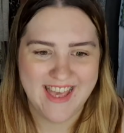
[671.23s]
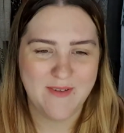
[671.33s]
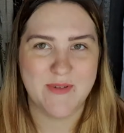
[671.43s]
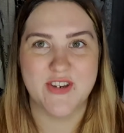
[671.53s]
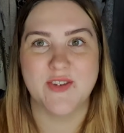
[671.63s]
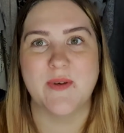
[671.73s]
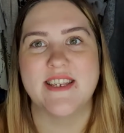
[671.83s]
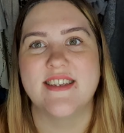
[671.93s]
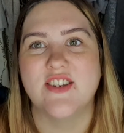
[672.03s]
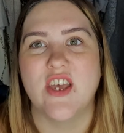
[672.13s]
but just by
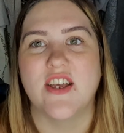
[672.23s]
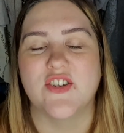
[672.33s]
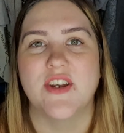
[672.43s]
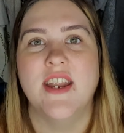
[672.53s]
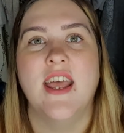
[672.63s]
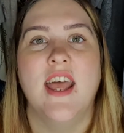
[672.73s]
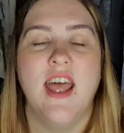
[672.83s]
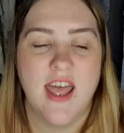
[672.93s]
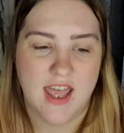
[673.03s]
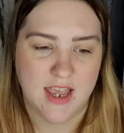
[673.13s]
C-section.
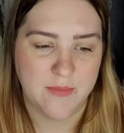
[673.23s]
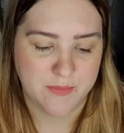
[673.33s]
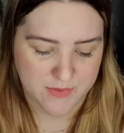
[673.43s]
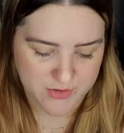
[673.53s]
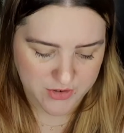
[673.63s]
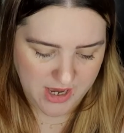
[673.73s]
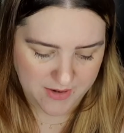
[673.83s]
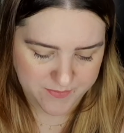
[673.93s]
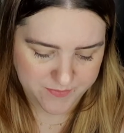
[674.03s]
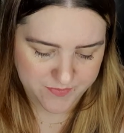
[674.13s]
So yeah,
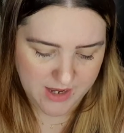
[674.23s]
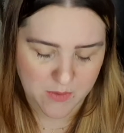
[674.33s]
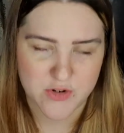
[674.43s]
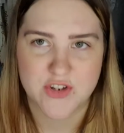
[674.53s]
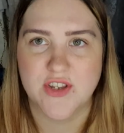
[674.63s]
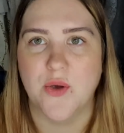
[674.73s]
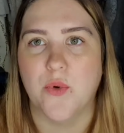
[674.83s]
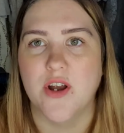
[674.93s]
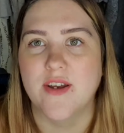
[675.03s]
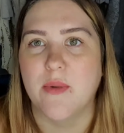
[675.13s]
I was just like
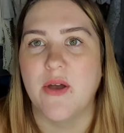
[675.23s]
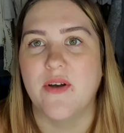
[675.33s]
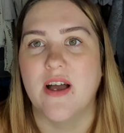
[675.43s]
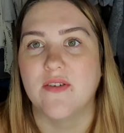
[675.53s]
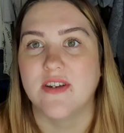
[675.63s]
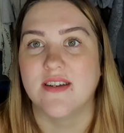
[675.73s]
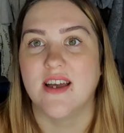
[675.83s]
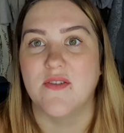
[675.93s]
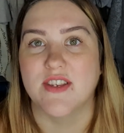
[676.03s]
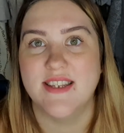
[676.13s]
worried about having to
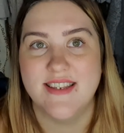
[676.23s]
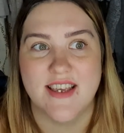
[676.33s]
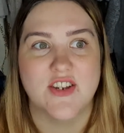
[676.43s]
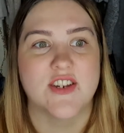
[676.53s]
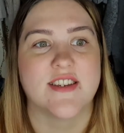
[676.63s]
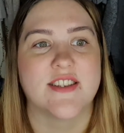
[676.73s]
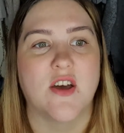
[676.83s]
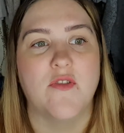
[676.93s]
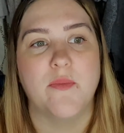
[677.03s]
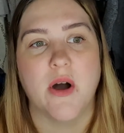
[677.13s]
have a C-section and
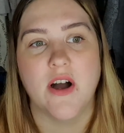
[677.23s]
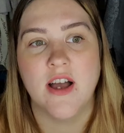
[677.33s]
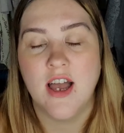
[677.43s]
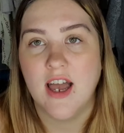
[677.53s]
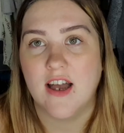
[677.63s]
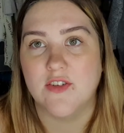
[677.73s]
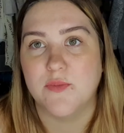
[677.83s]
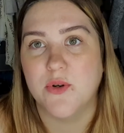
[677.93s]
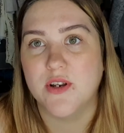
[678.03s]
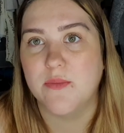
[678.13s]
stuff, but I've
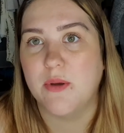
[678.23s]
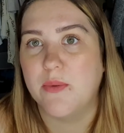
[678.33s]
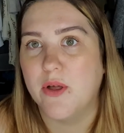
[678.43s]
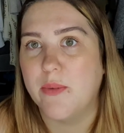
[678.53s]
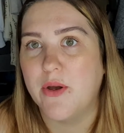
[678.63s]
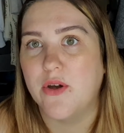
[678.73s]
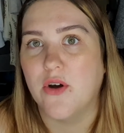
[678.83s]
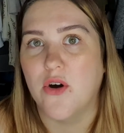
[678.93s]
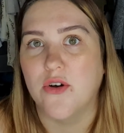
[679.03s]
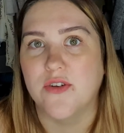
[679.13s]
spoken to people about it
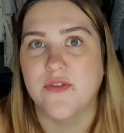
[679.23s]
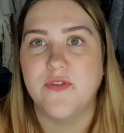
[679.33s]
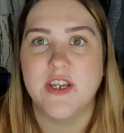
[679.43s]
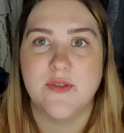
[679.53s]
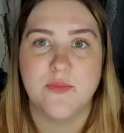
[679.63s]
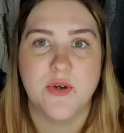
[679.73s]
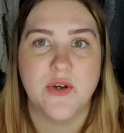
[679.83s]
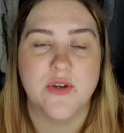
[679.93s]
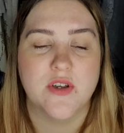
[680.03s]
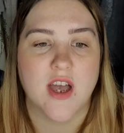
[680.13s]
on
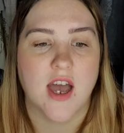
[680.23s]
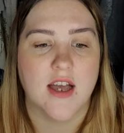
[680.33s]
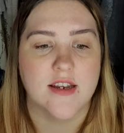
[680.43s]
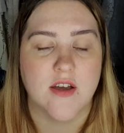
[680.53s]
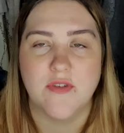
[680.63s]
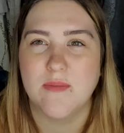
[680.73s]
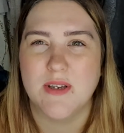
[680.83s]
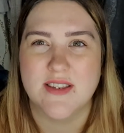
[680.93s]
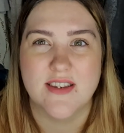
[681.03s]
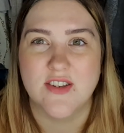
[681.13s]
Facebook, and I think
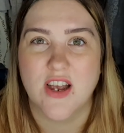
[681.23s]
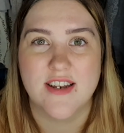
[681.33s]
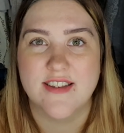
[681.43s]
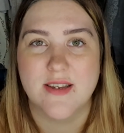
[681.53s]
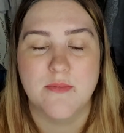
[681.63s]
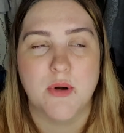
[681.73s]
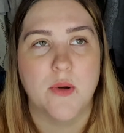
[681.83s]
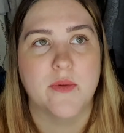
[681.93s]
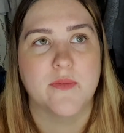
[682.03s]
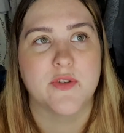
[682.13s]
my sister had the same
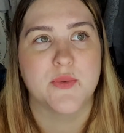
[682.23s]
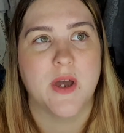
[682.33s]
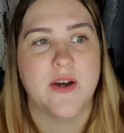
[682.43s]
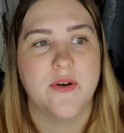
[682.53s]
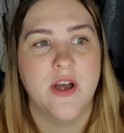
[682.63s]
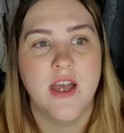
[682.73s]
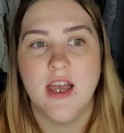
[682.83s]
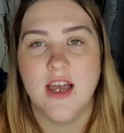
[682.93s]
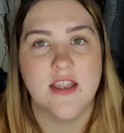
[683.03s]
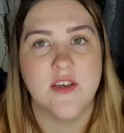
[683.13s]
problem as well,
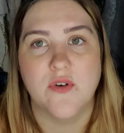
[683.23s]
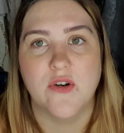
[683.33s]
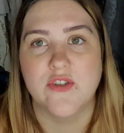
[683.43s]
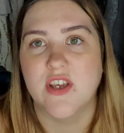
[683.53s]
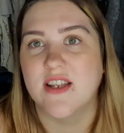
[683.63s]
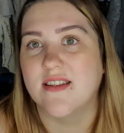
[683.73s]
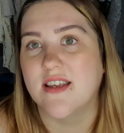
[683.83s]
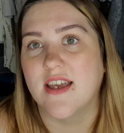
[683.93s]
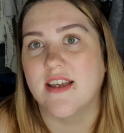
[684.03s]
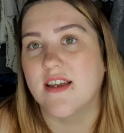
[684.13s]
and they've all said
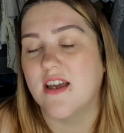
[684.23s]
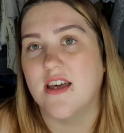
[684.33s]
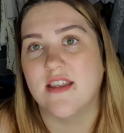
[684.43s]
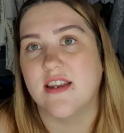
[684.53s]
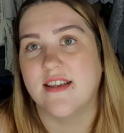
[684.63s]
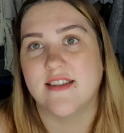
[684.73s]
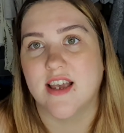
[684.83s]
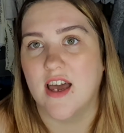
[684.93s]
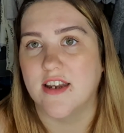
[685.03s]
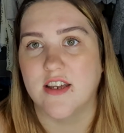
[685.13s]
like at the next
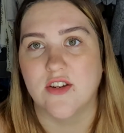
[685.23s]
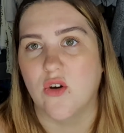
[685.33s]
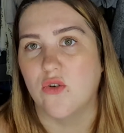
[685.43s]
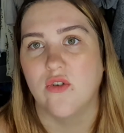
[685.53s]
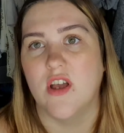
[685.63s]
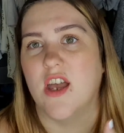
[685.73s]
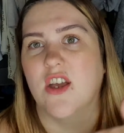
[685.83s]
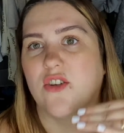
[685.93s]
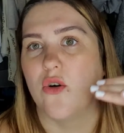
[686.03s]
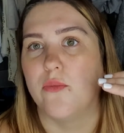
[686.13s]
scan it
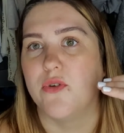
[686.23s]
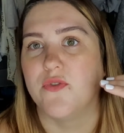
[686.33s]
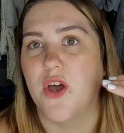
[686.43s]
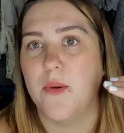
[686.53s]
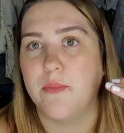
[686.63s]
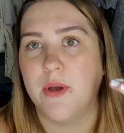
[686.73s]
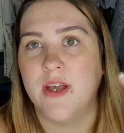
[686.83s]
had all moved up.